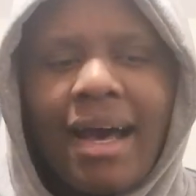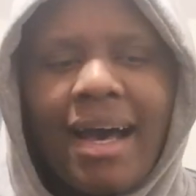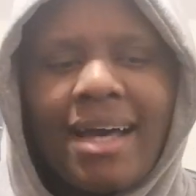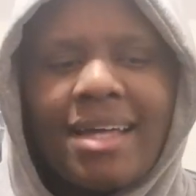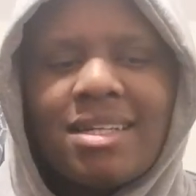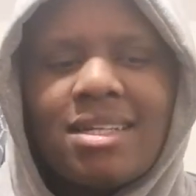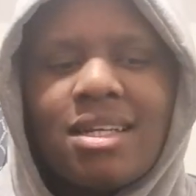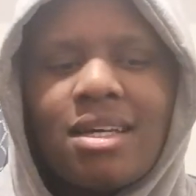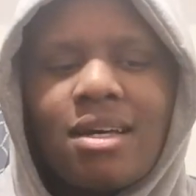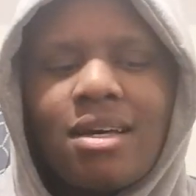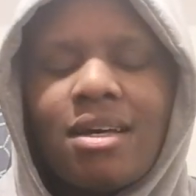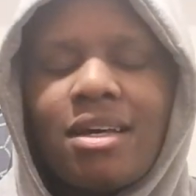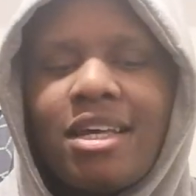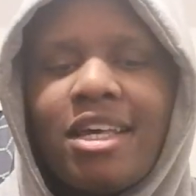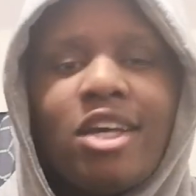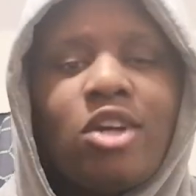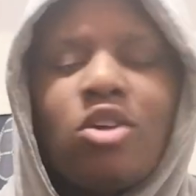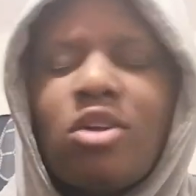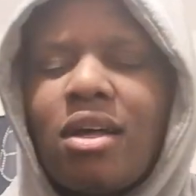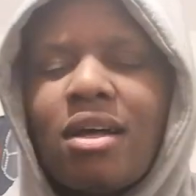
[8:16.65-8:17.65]
And
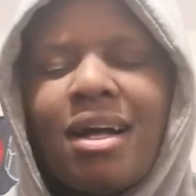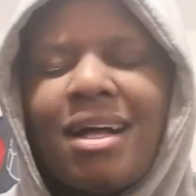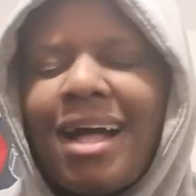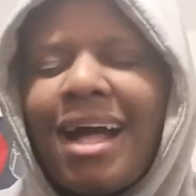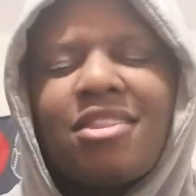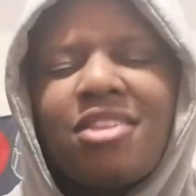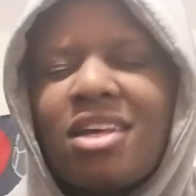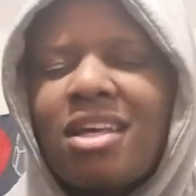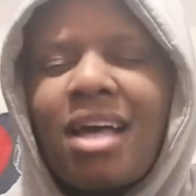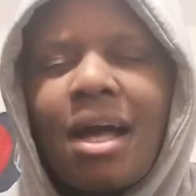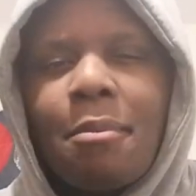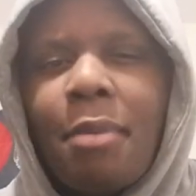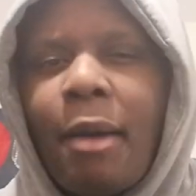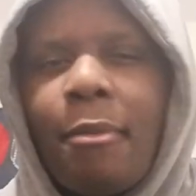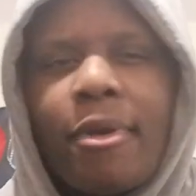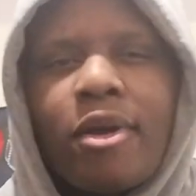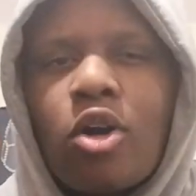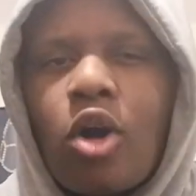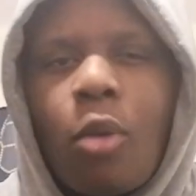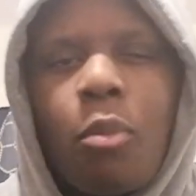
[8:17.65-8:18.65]
I think
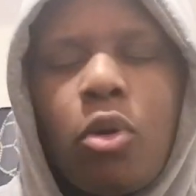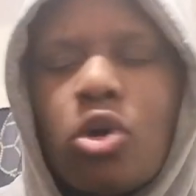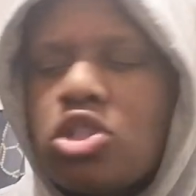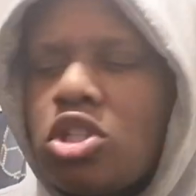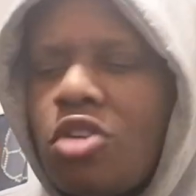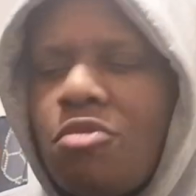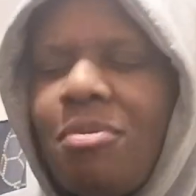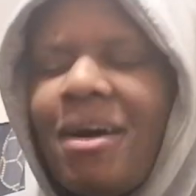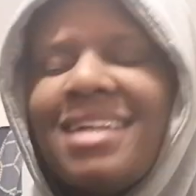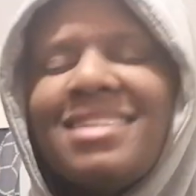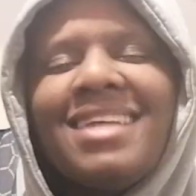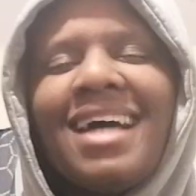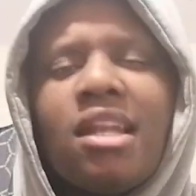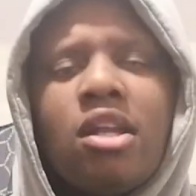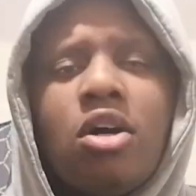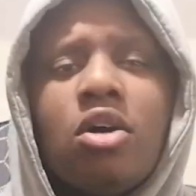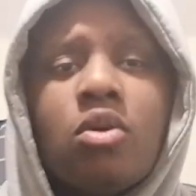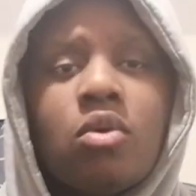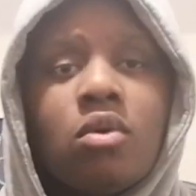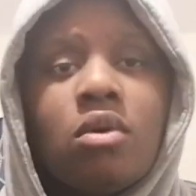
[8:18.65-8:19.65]
Aubameyang got put off by
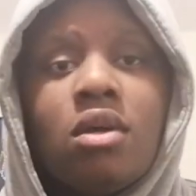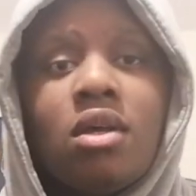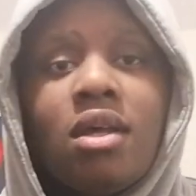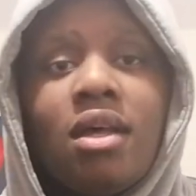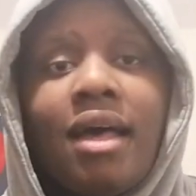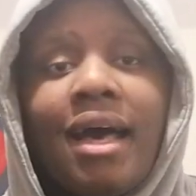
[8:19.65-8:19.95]
Dalot.